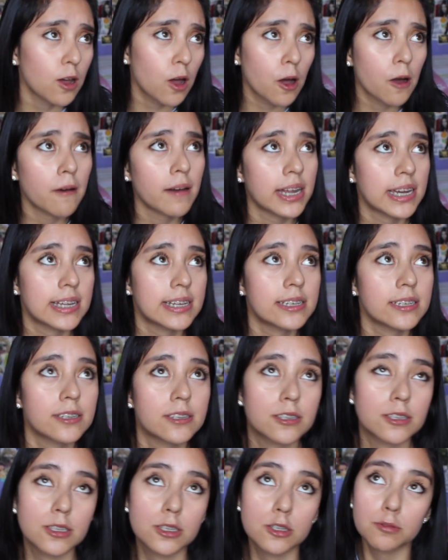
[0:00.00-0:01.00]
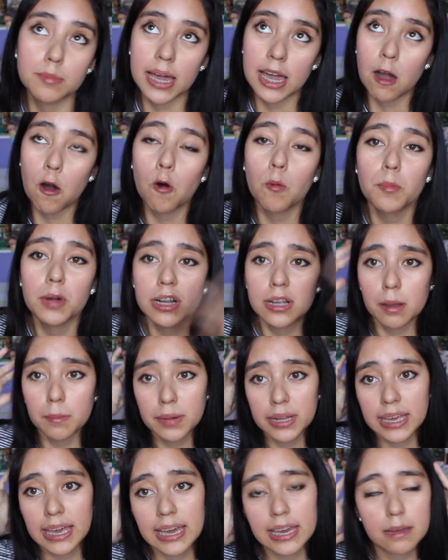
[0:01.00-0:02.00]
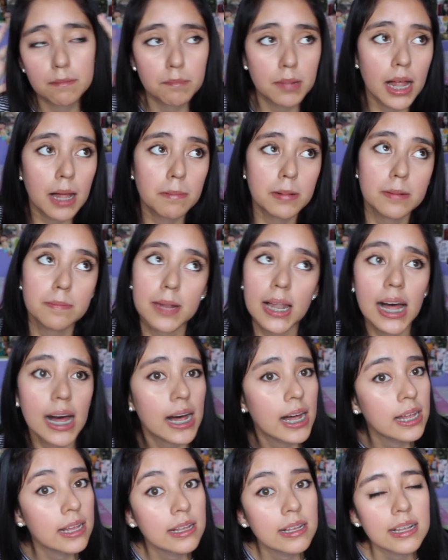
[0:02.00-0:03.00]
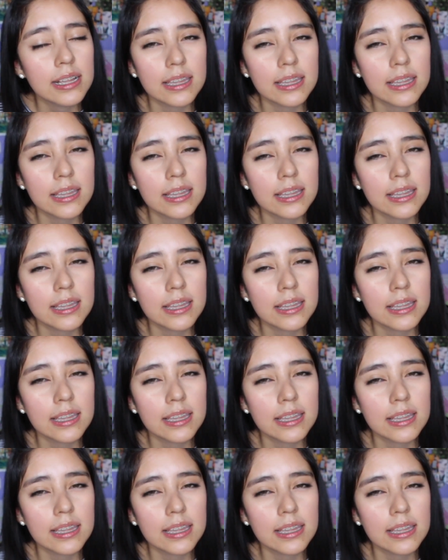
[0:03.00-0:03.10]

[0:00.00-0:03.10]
oh, I didn't do my homework, I'm gonna get blah blah blah.